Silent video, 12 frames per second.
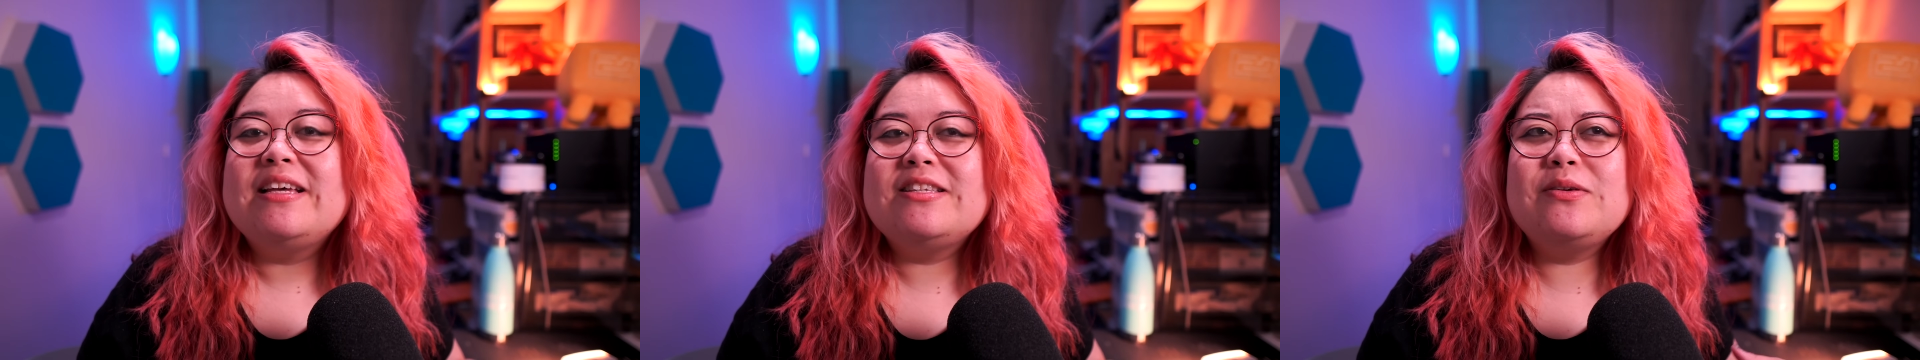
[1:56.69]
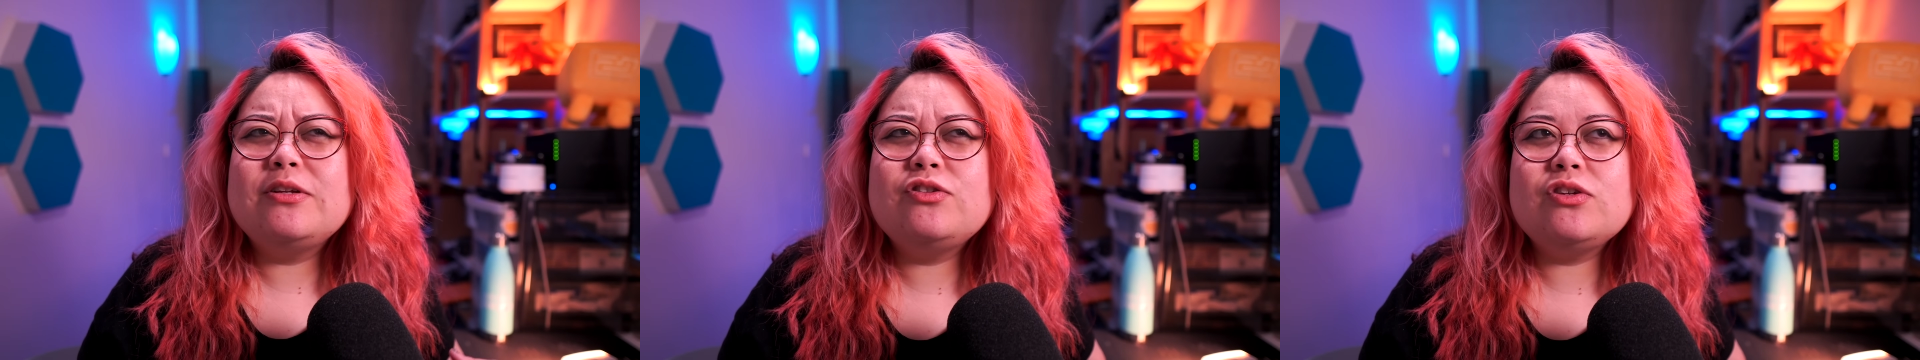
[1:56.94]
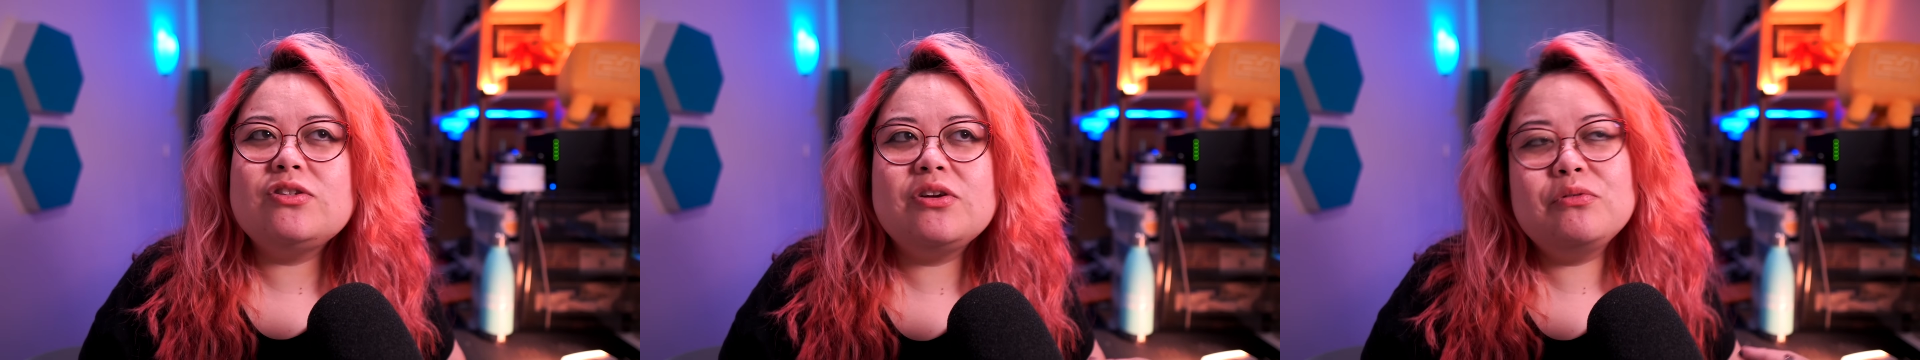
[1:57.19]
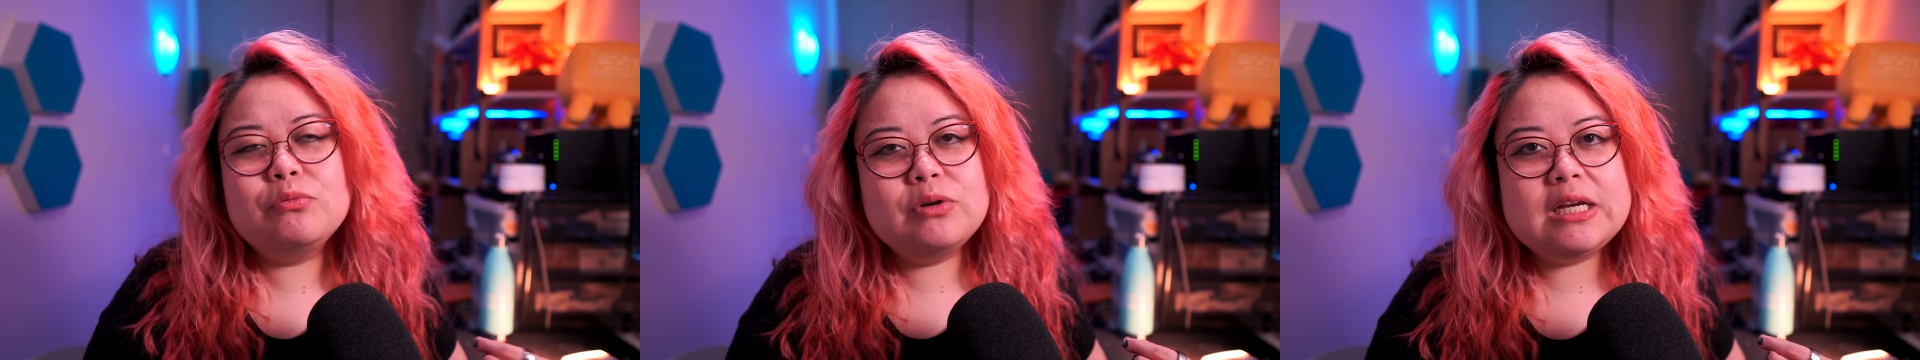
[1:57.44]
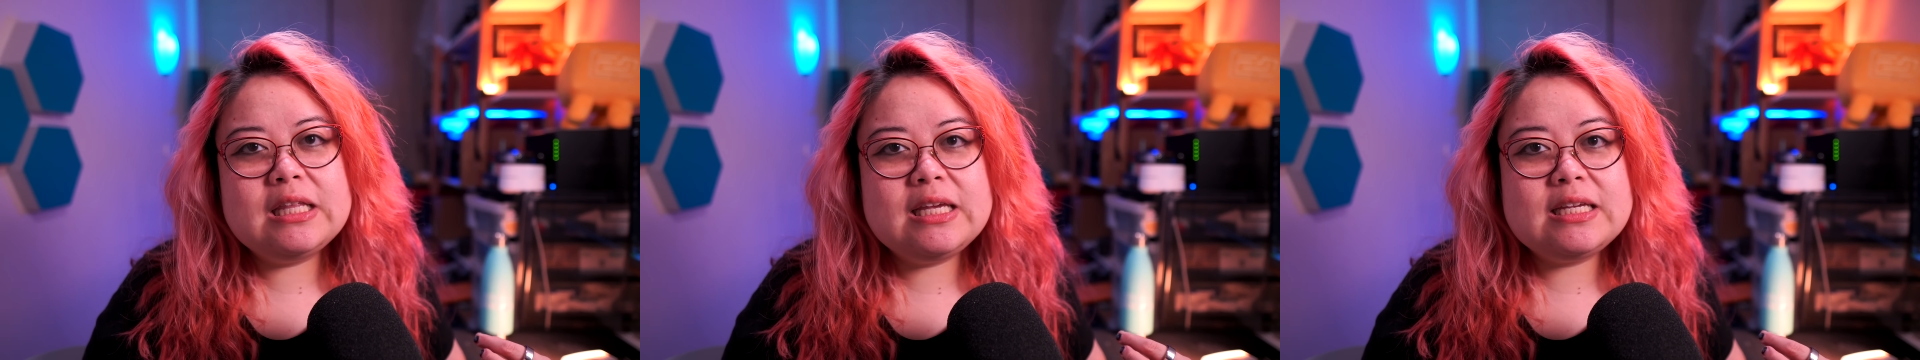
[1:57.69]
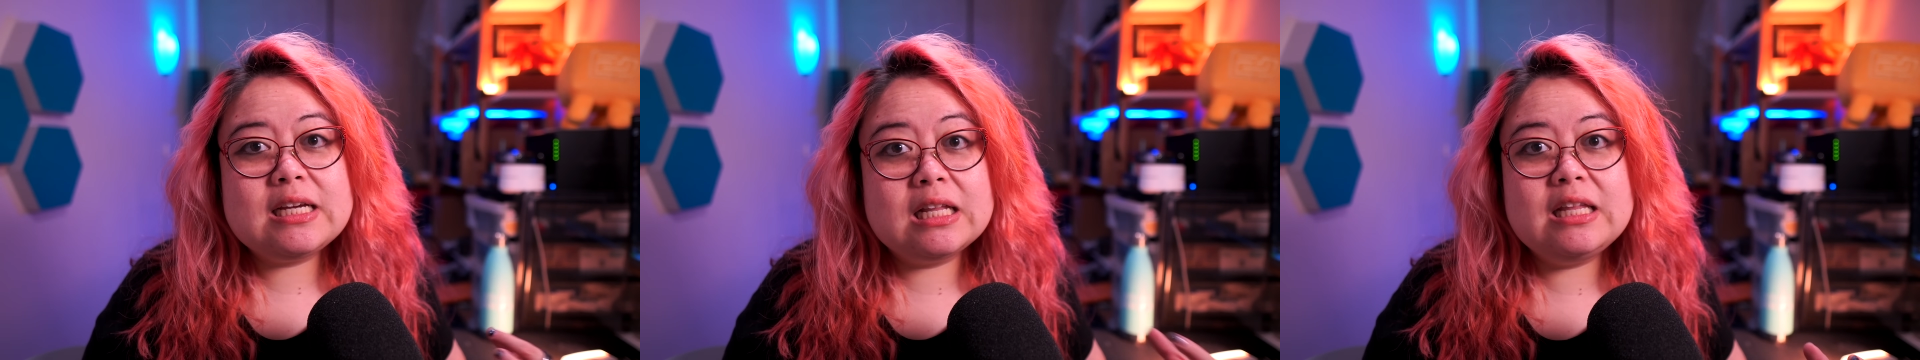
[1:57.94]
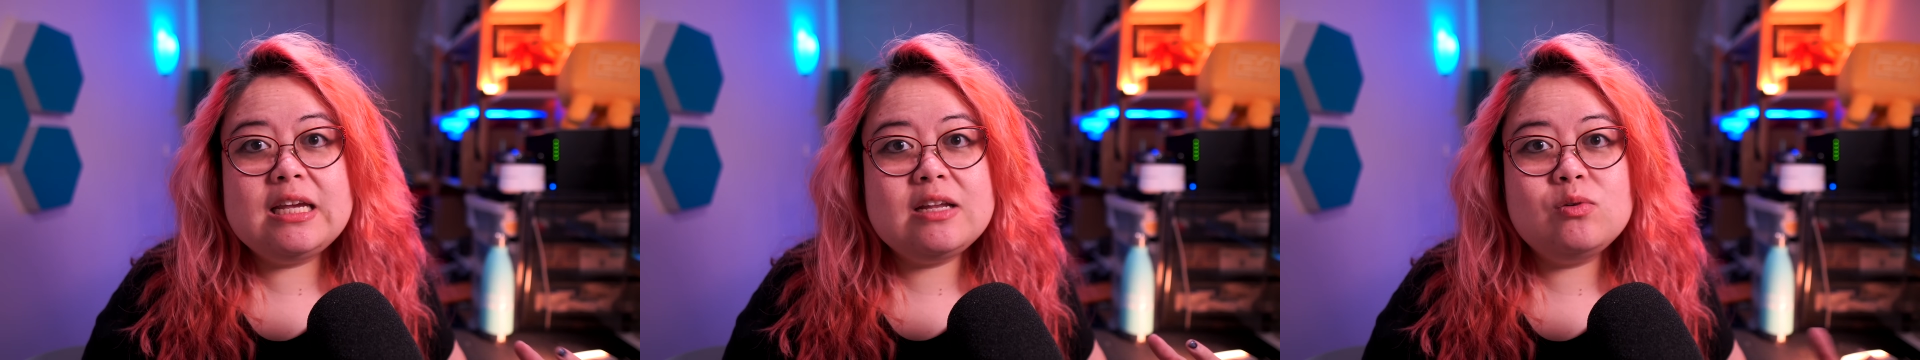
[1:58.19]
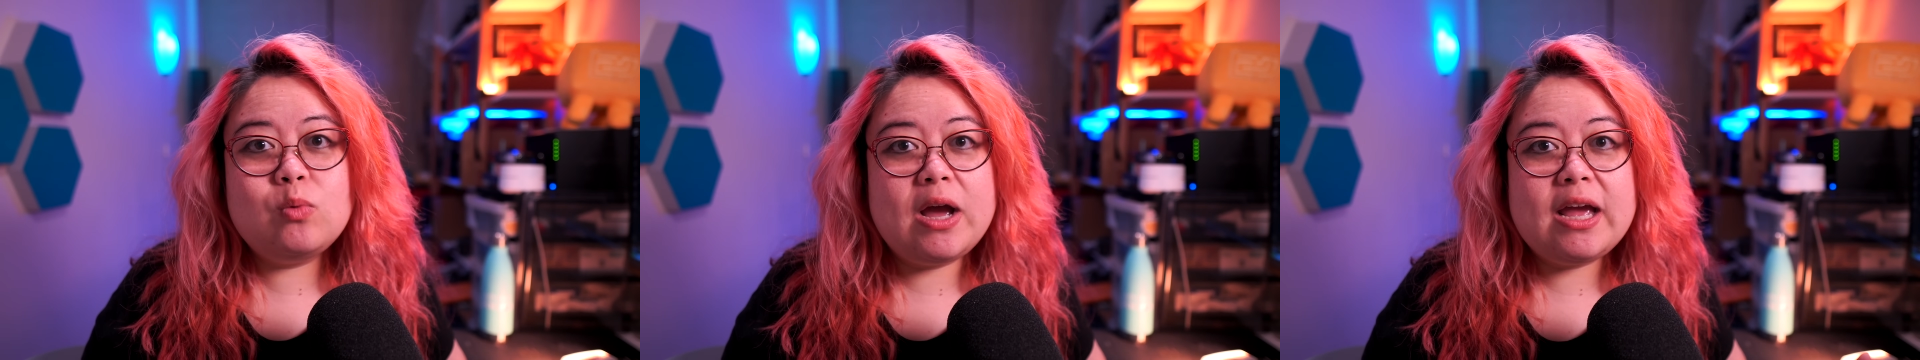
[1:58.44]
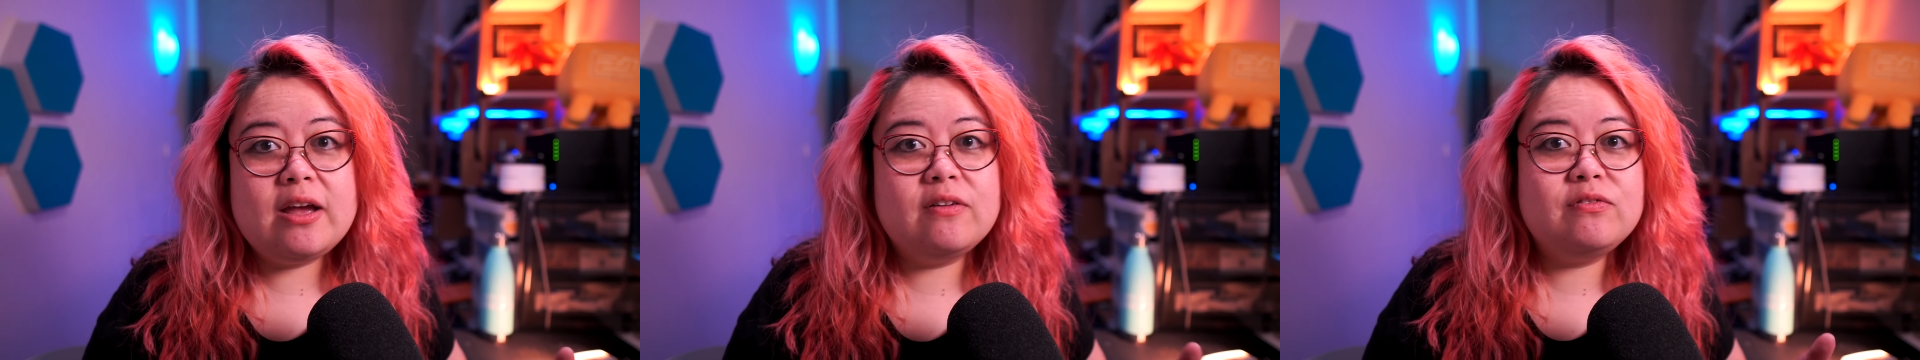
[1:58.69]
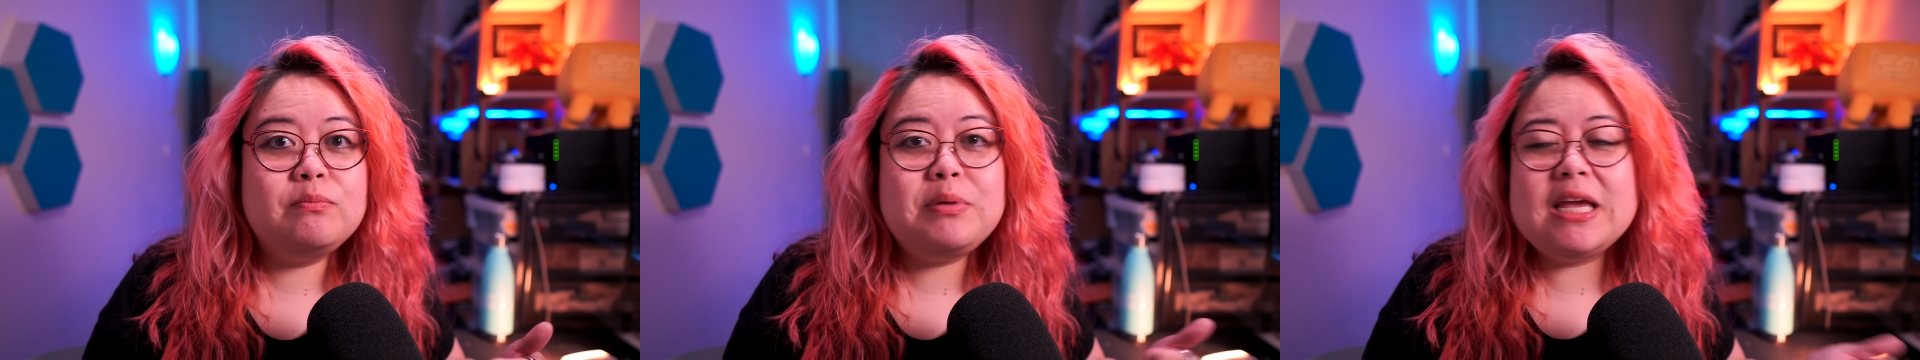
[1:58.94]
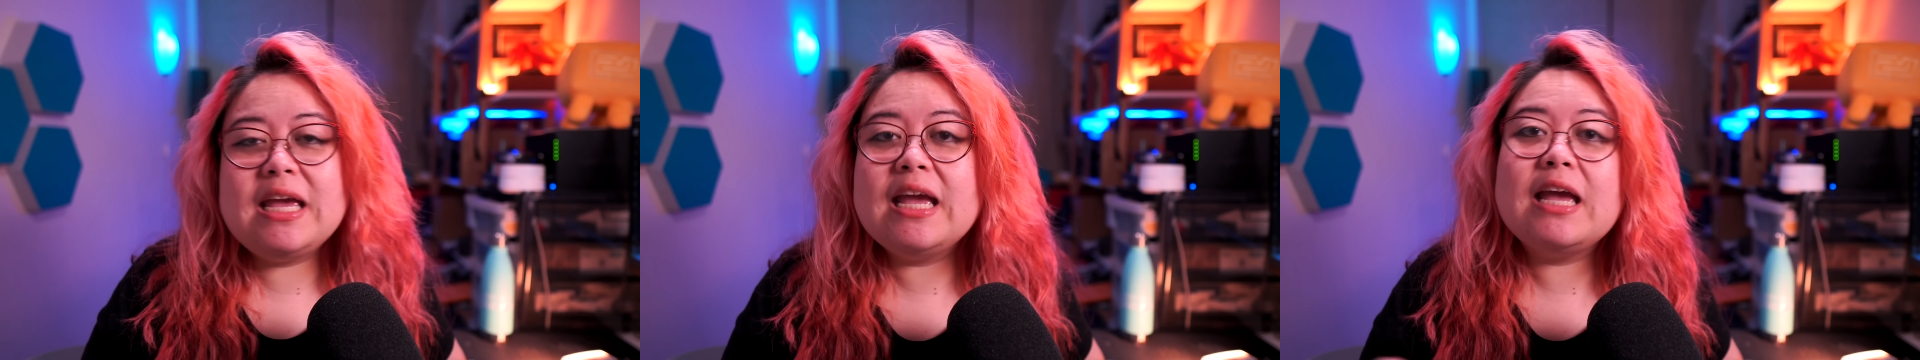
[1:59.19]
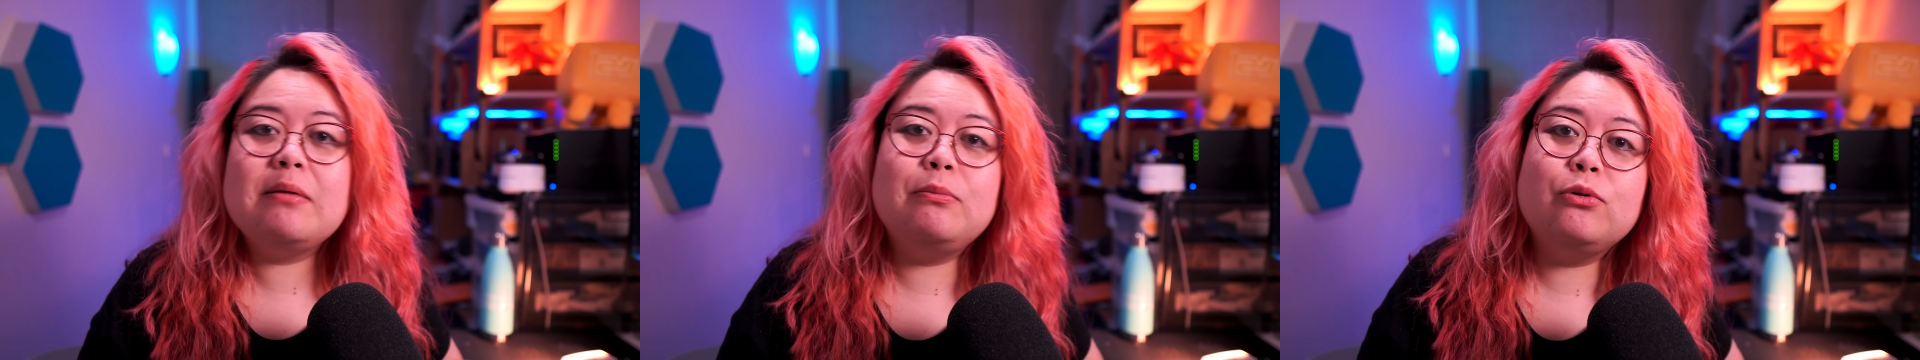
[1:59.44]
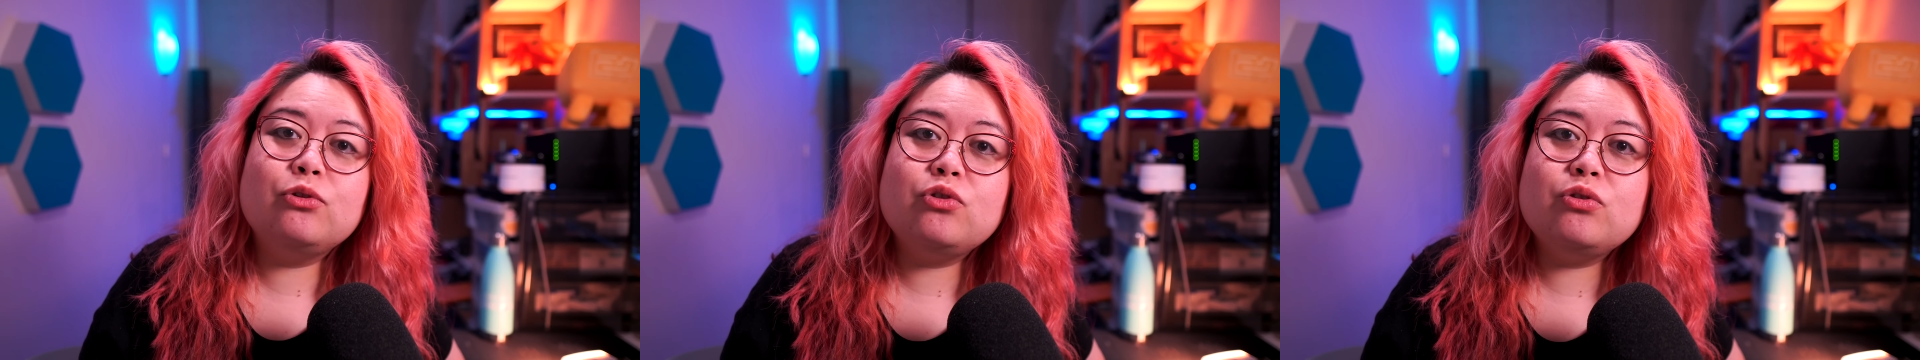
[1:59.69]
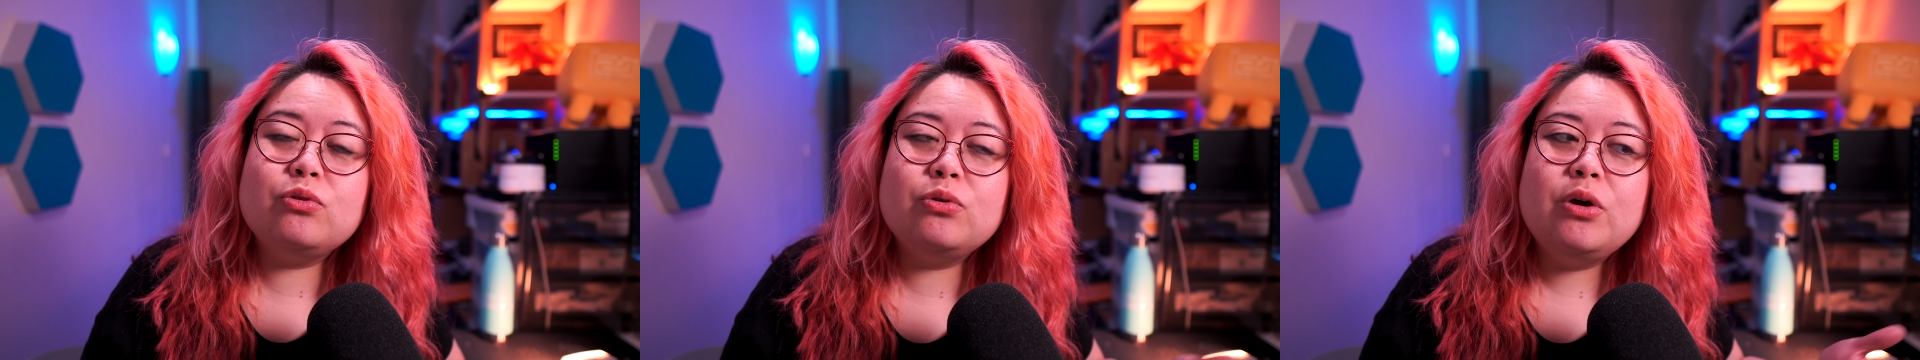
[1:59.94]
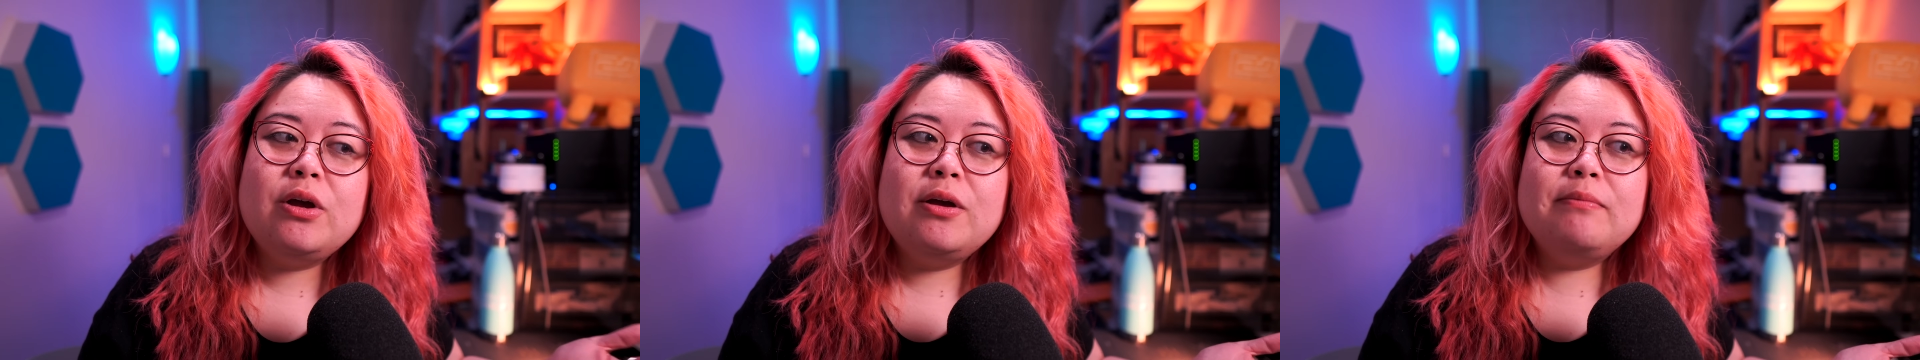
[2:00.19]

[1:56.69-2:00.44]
So it's just a really clean way of being able to